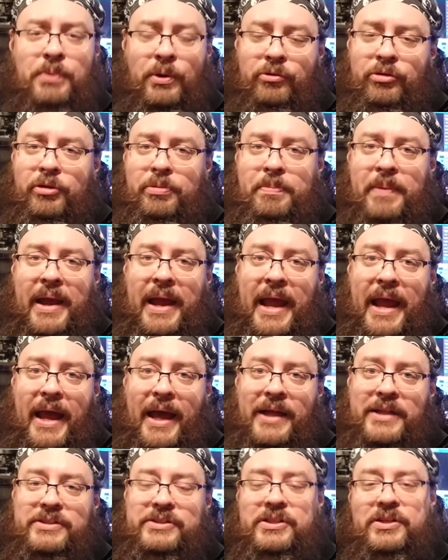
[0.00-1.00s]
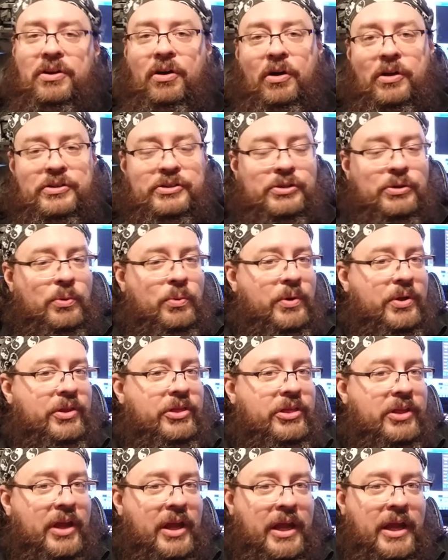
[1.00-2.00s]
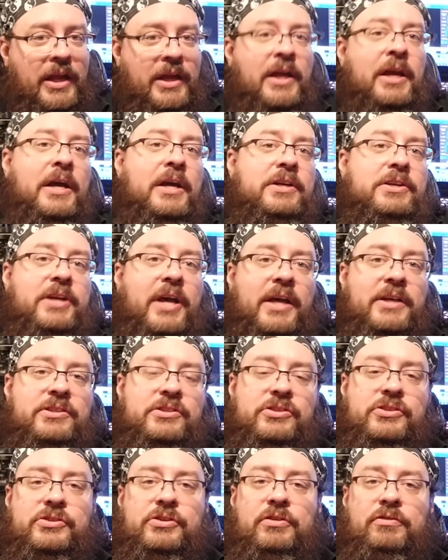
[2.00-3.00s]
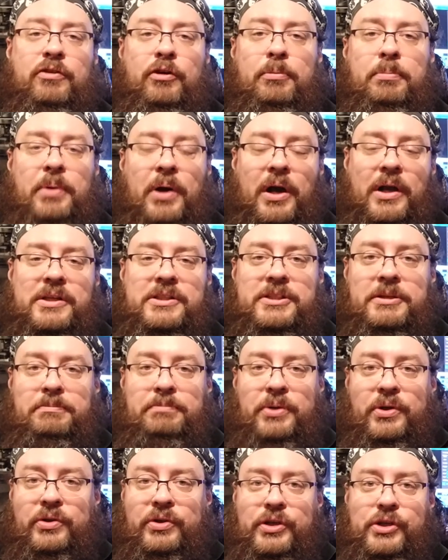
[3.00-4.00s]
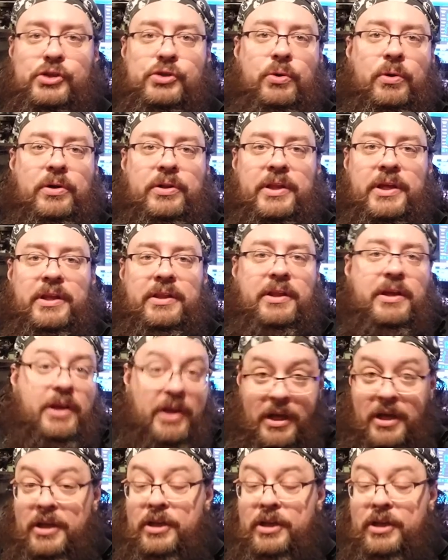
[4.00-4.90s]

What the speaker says: both with my hands and also with a test servo box I'm building shortly.